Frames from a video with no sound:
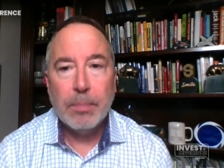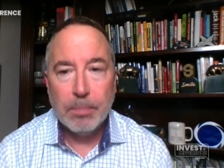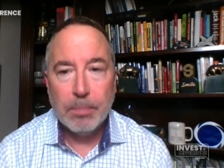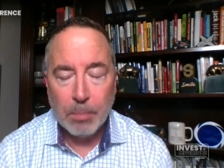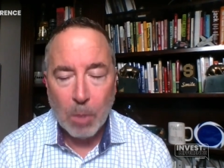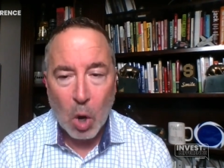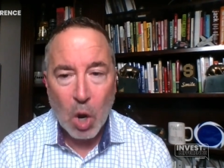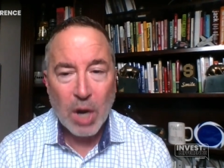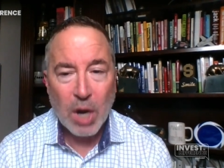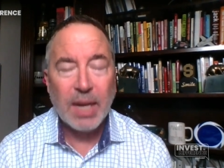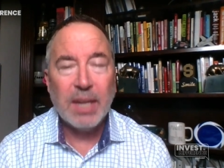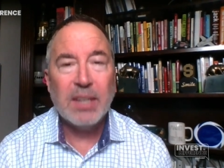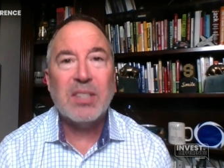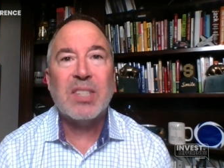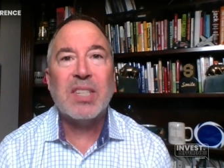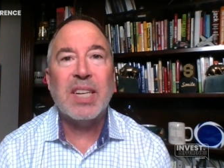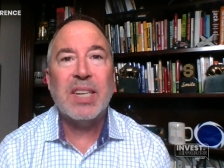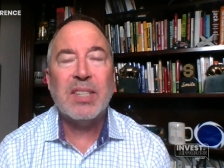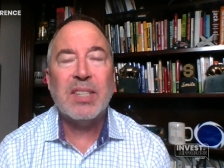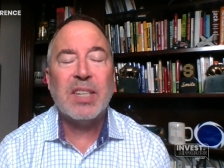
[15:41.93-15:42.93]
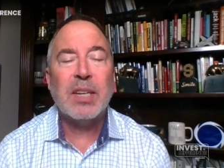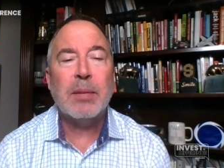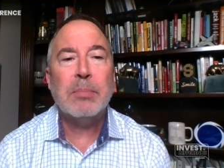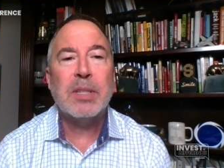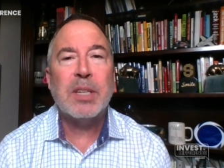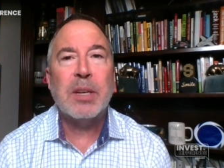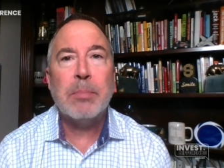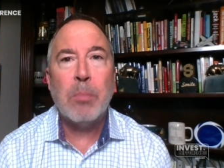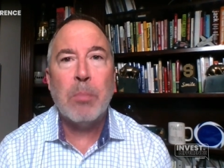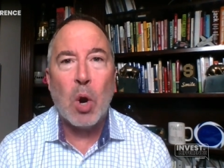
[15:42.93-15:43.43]
Mark
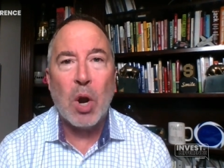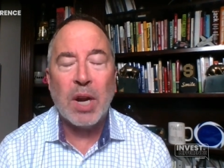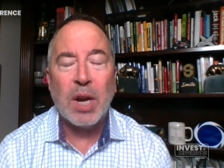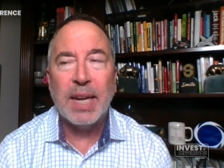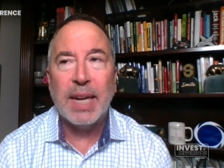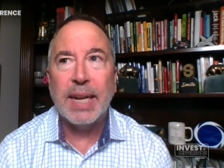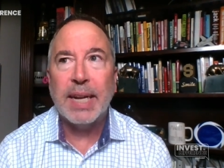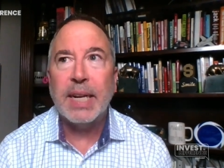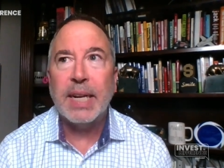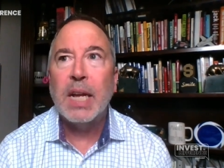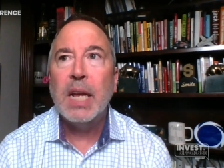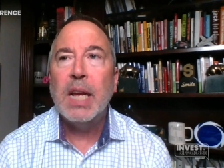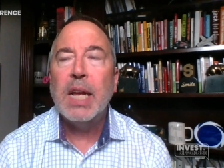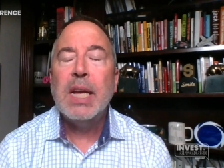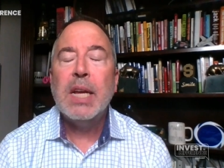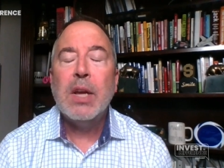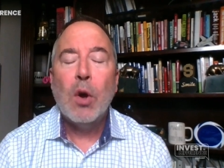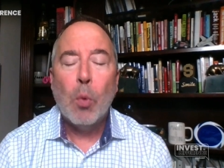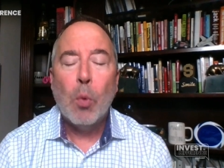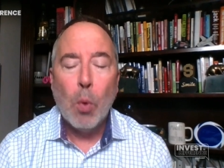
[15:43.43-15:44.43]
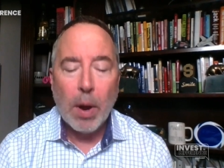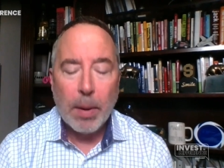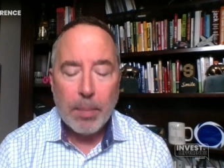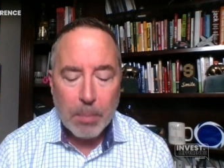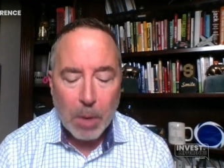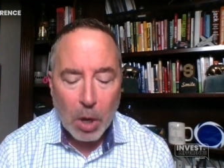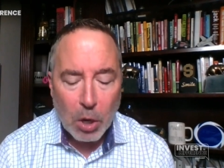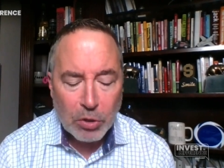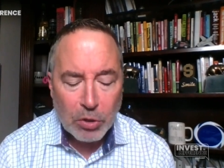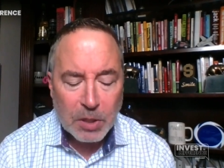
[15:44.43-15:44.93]
systems and marketing. What
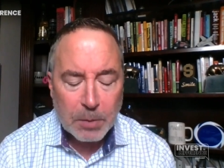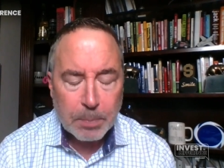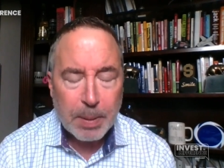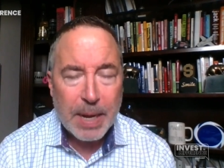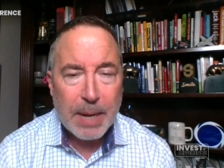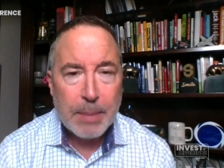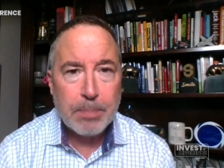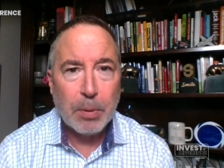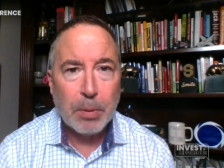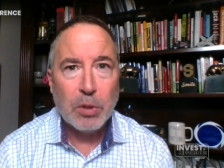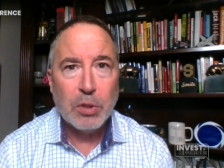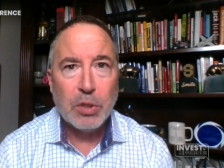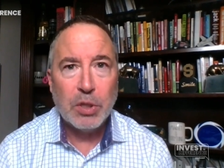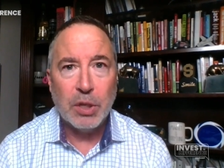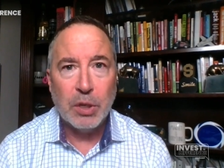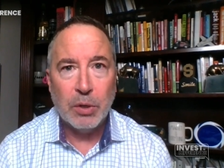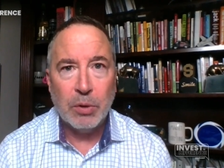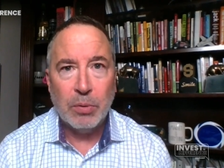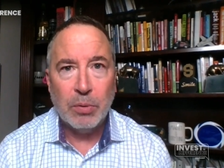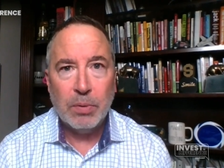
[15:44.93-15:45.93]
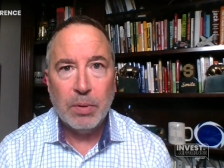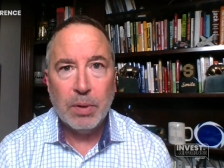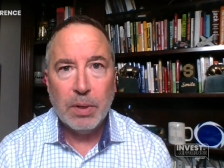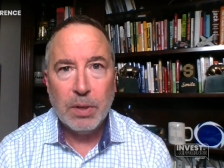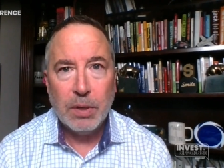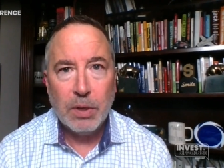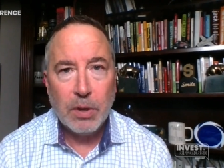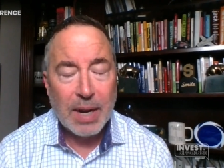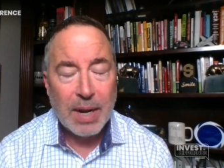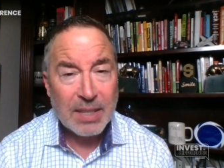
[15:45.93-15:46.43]
most people do,
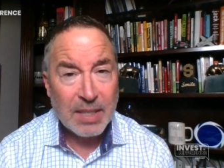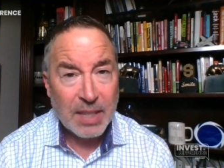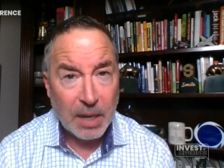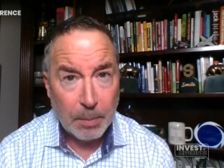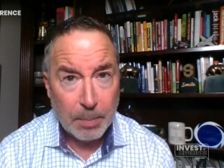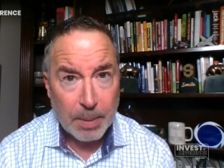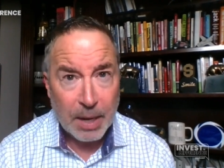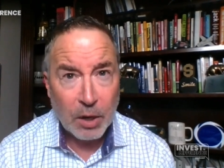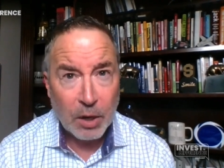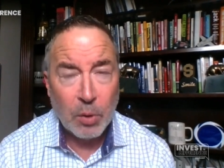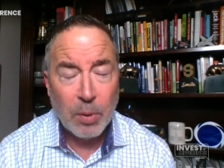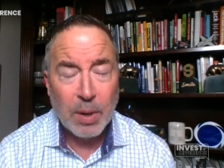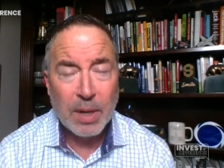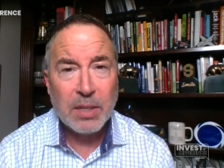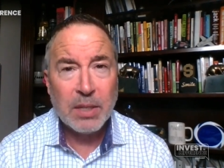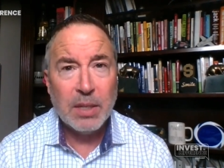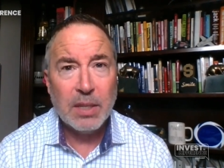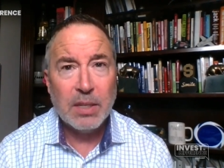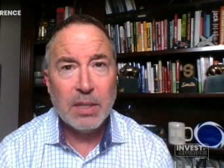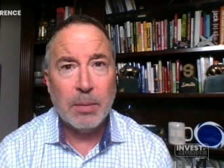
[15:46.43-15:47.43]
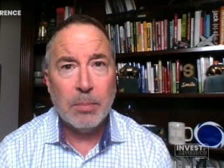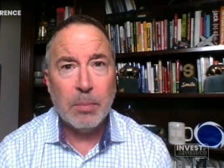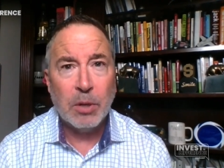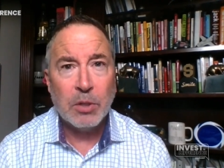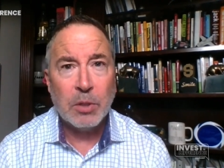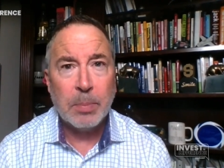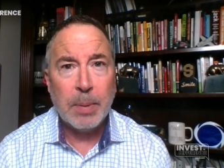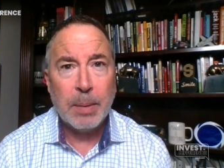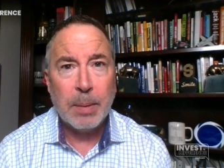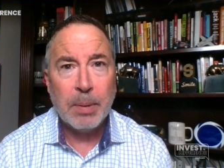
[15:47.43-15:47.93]
you're asking better questions than
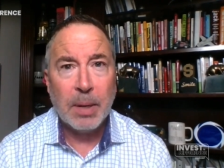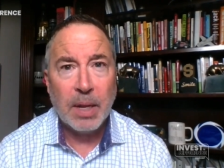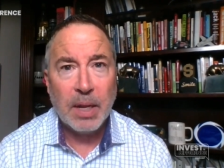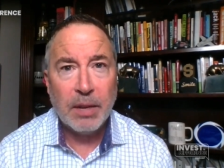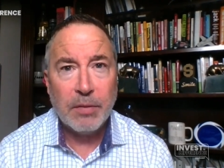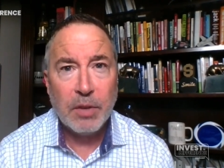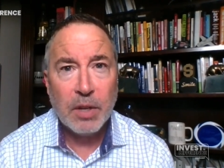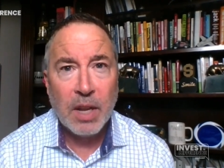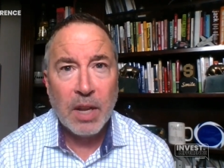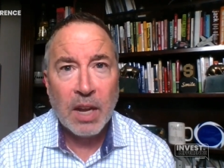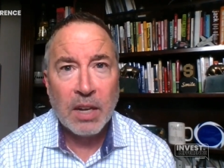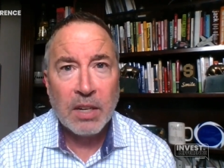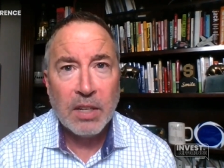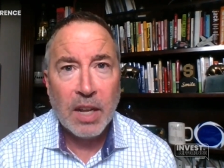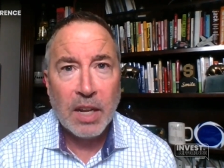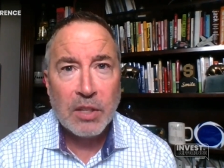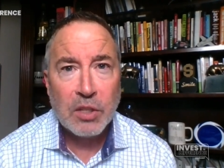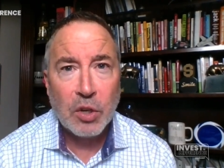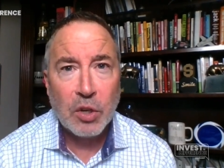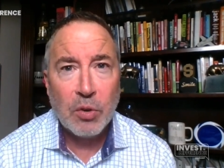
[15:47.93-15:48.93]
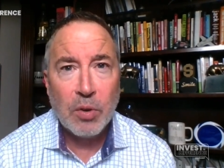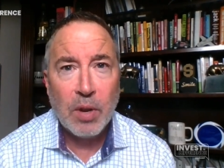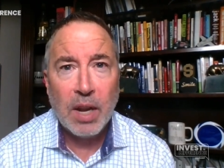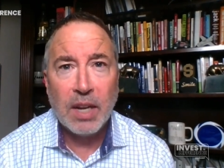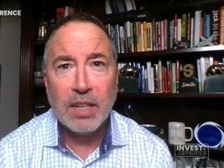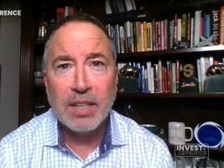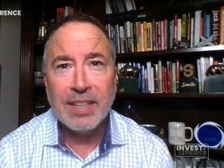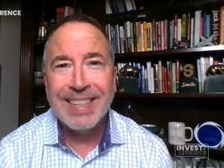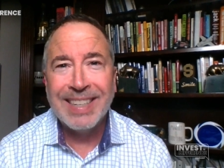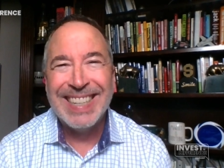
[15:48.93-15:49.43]
most people. I give you lot, lots of
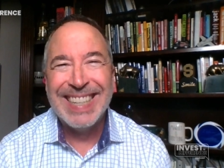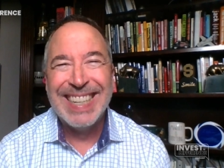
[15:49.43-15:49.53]
credit.